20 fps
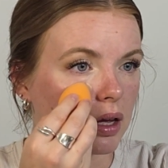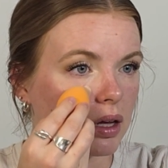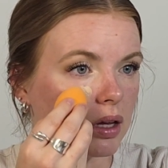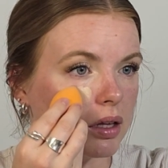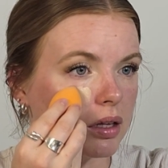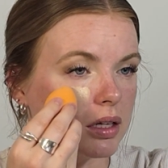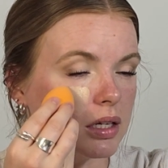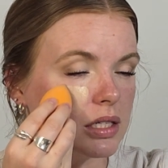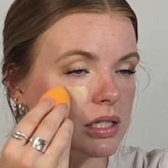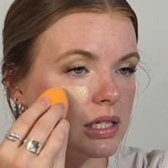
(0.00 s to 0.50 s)

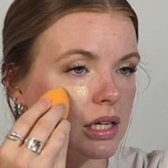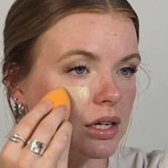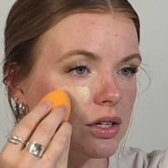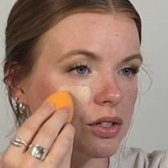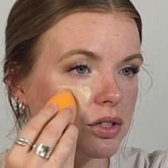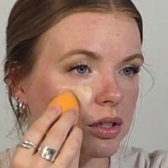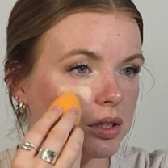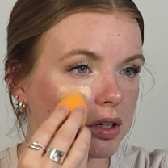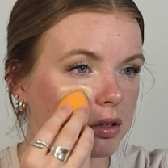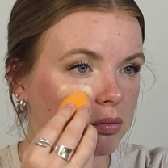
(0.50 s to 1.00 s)
in the
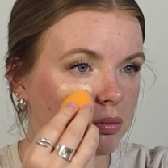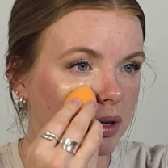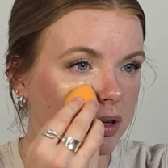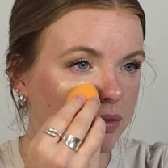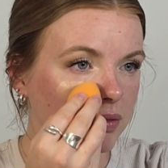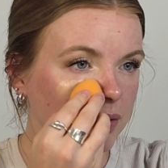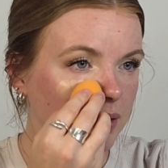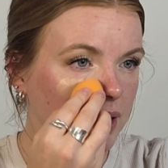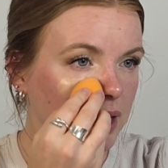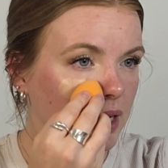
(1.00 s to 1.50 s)
center of
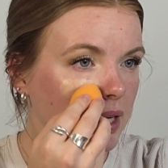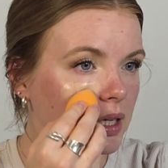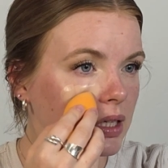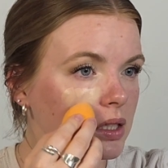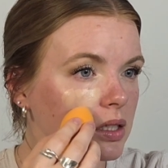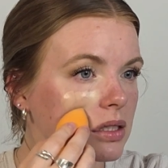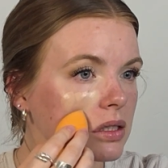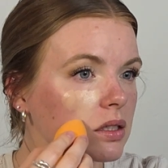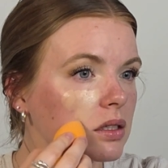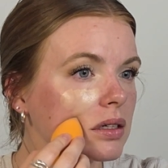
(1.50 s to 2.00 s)
my
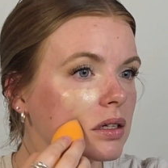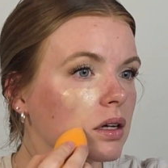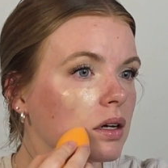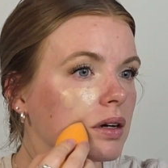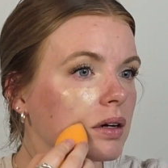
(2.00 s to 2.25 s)
face,